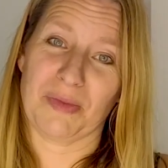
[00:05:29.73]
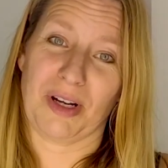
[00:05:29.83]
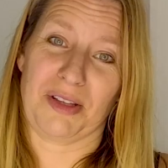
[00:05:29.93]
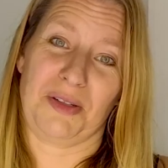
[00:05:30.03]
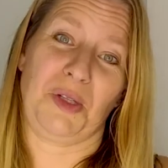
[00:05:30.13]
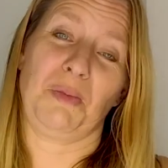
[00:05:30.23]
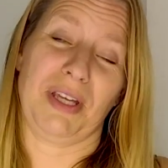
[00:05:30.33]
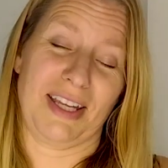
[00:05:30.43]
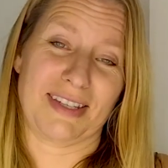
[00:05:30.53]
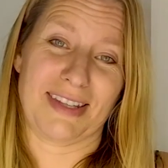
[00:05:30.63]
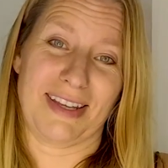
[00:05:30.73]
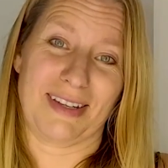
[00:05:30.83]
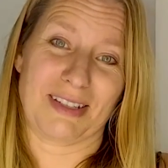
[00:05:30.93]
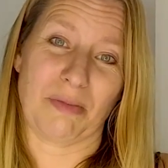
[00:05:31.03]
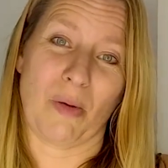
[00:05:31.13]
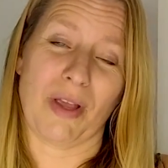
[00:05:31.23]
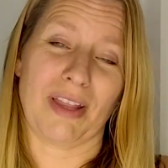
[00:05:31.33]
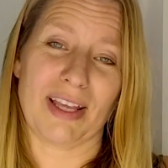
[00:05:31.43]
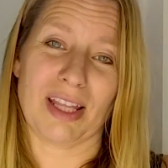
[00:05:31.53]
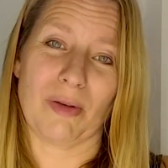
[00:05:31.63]
are the two biggest things, but we
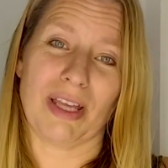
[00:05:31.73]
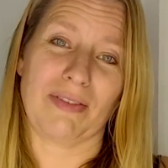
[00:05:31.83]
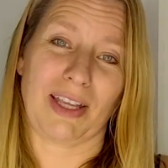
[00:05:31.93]
like that we have